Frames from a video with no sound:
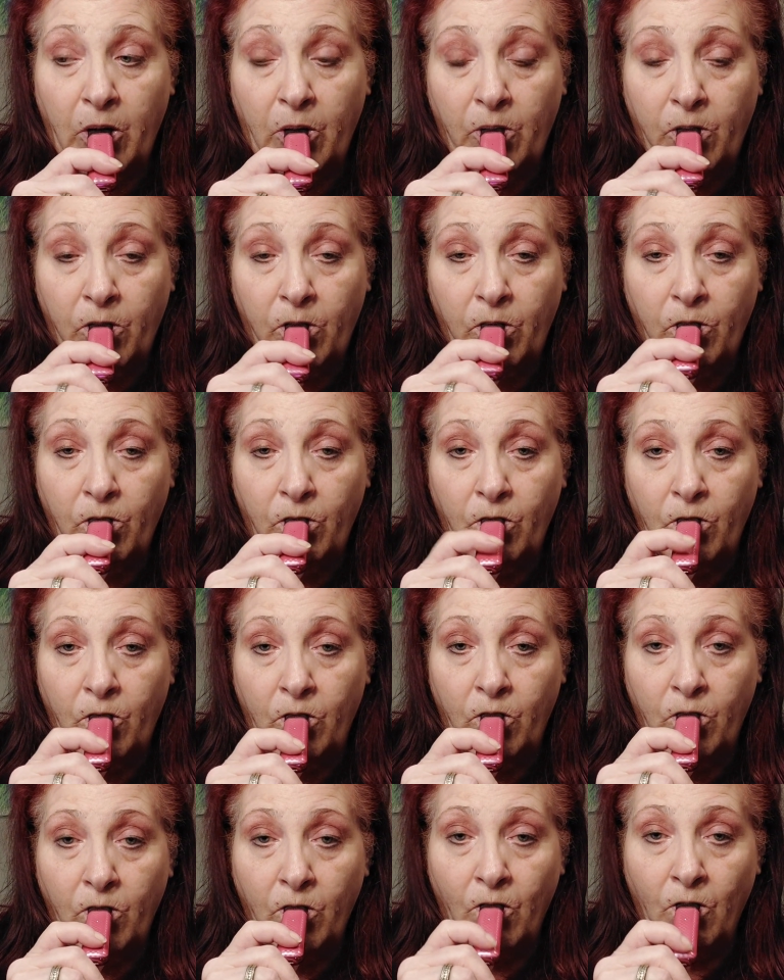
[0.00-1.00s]

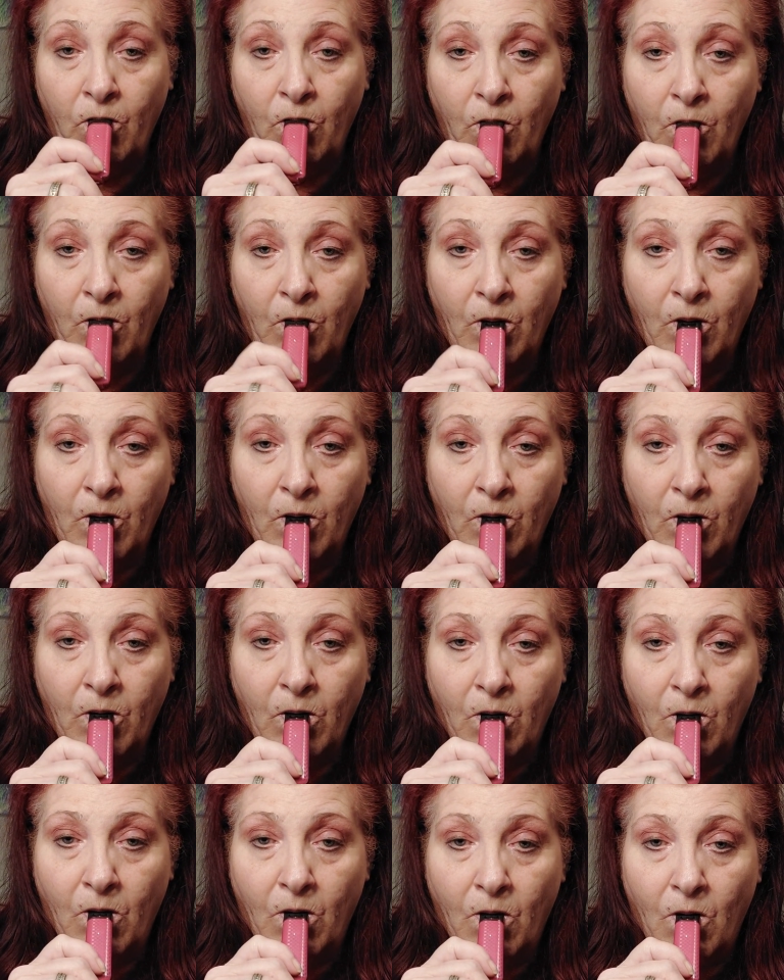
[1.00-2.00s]

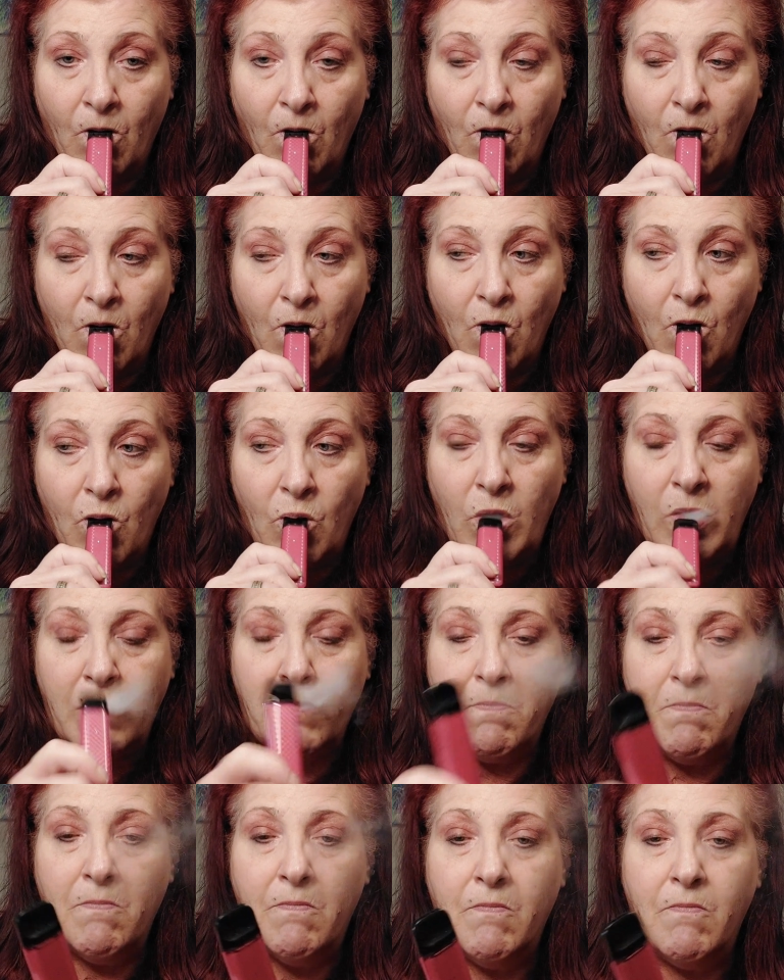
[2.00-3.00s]

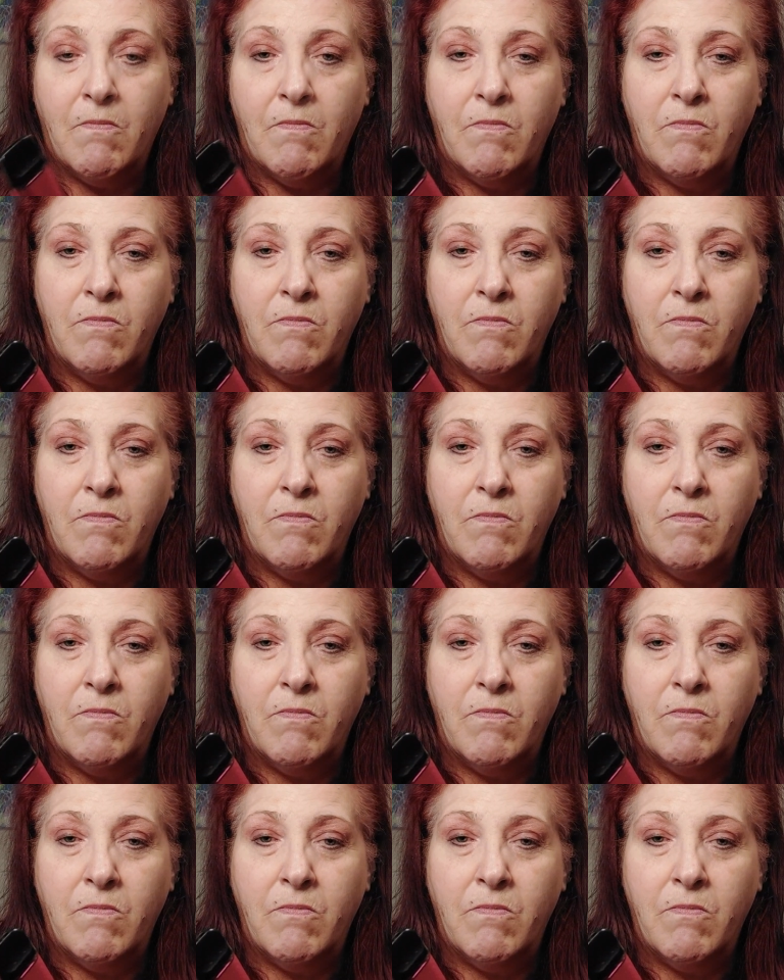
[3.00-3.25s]
No one is speaking in this clip.